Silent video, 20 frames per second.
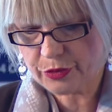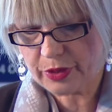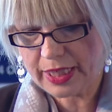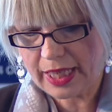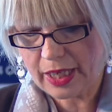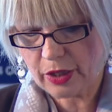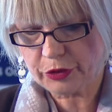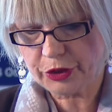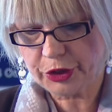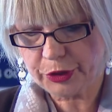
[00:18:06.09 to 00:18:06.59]

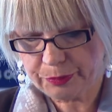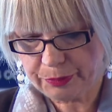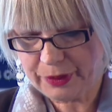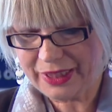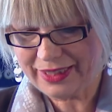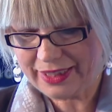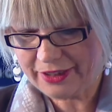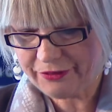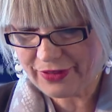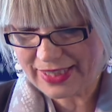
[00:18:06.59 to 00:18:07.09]
allow the
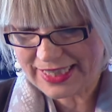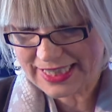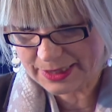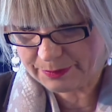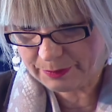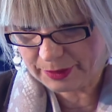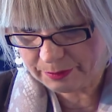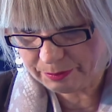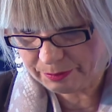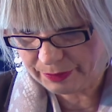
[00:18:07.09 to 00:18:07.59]
European
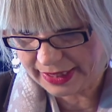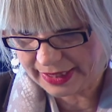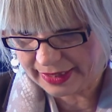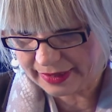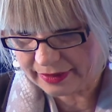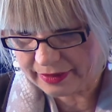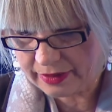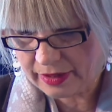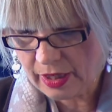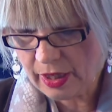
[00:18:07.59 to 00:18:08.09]
Investment
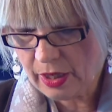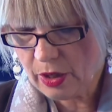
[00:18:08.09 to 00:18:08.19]
Bank